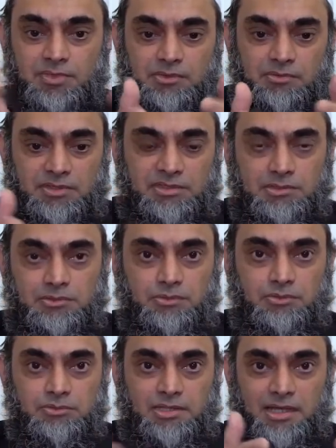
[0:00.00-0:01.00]
between the
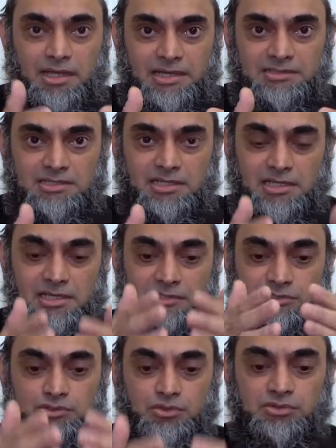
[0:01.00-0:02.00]
two talaqs,
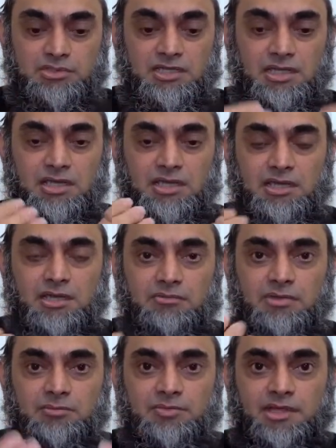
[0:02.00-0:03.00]
so they
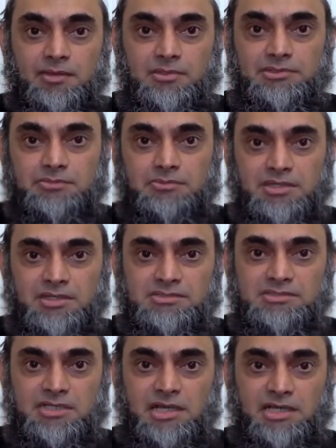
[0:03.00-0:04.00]
will be able to
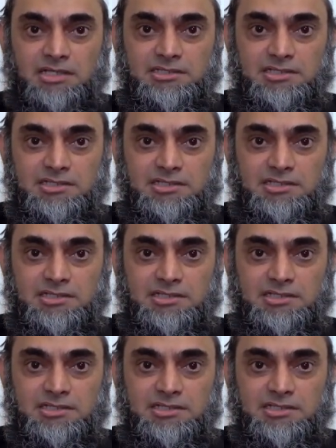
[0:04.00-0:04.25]
reconcile,